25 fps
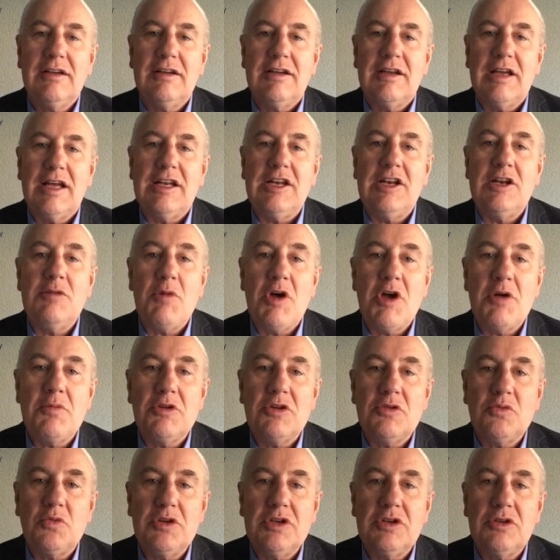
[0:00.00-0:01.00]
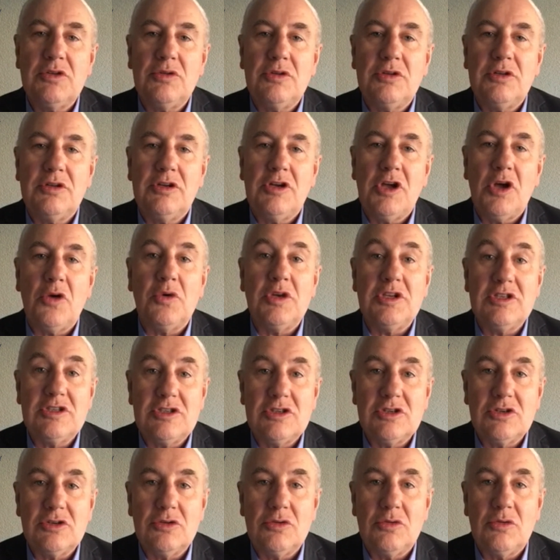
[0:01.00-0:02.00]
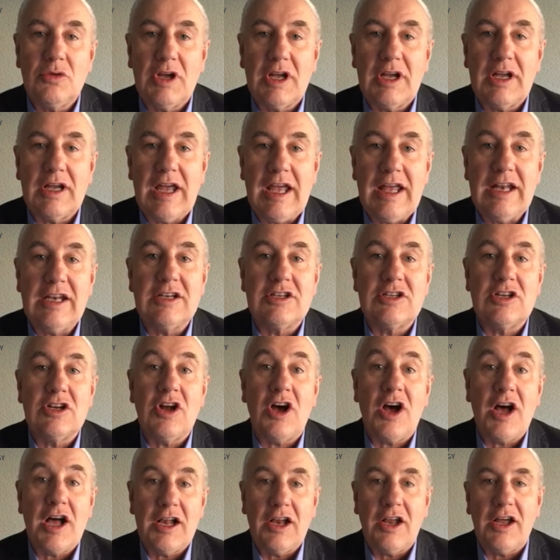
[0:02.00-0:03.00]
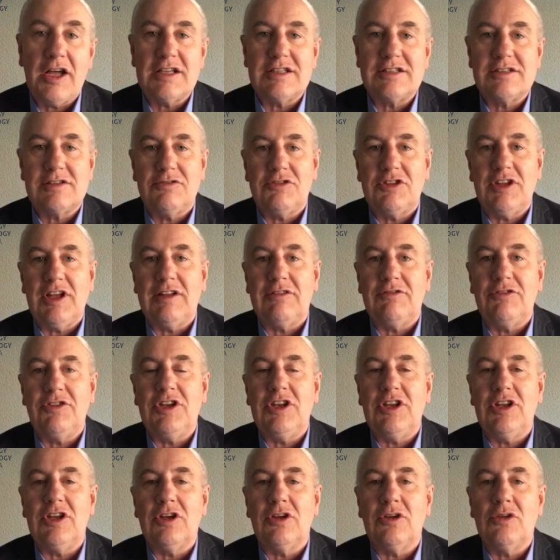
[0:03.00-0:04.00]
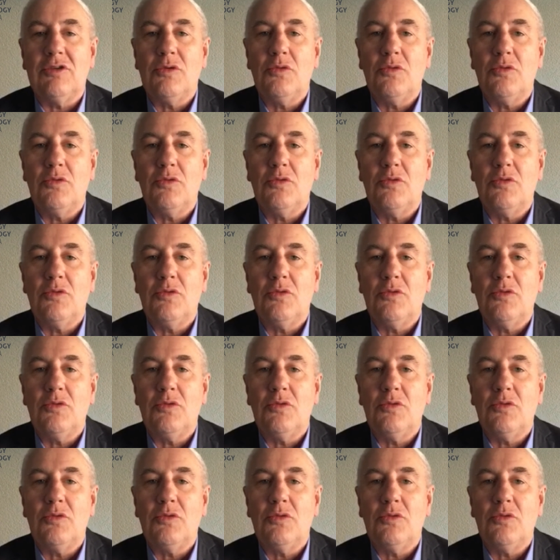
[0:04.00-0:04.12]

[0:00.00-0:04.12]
And in a moment, we'll go into edited highlights of that video,